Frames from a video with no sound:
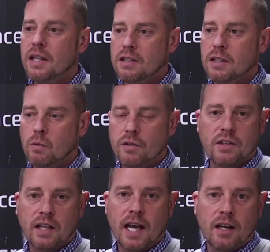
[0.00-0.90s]
This is
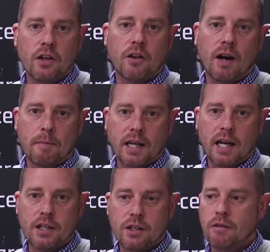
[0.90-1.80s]
once again another
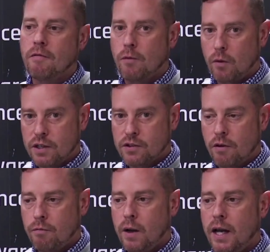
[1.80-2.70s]
application for this
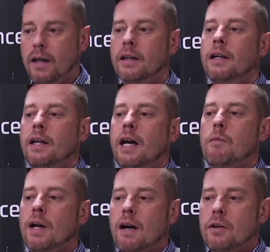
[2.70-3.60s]
software
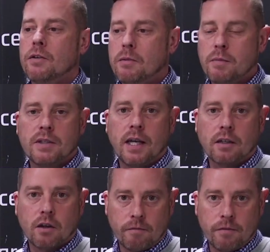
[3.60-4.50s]
and we have
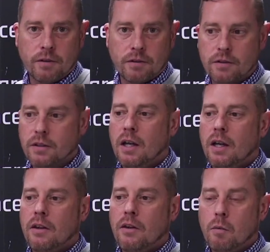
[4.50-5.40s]
100% confidence
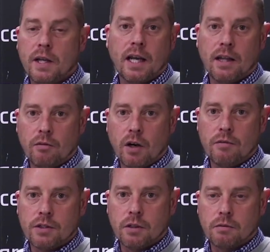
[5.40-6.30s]
that we get the
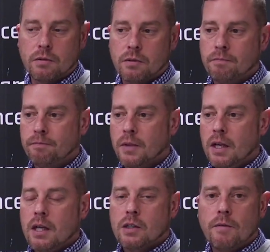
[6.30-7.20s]
right results.
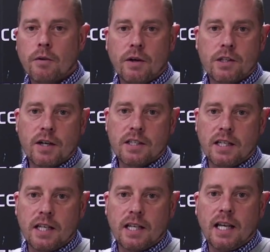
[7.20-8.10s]
So if you're
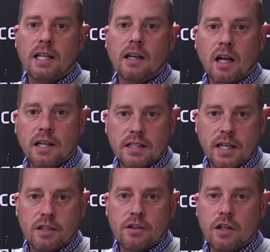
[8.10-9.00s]
interested in lie
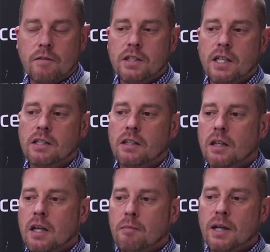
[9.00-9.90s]
detection services,
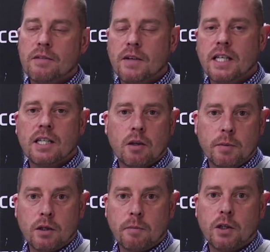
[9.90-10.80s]
please visit
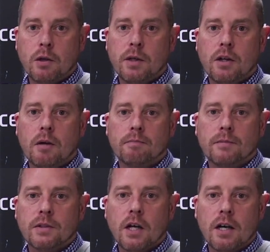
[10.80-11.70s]

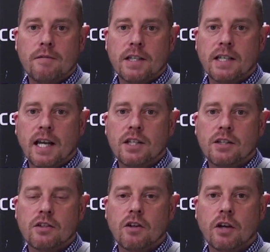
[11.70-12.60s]

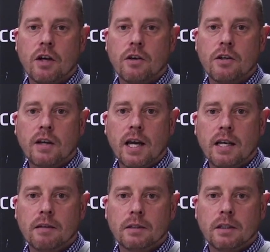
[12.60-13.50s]

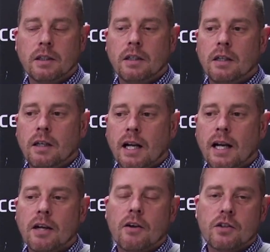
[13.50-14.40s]
www.titaninvestigations.co.uk,
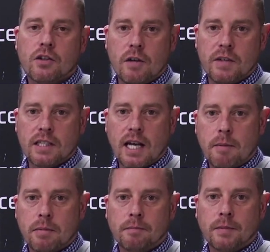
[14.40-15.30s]
click on the service
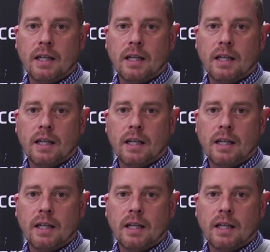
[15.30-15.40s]
tab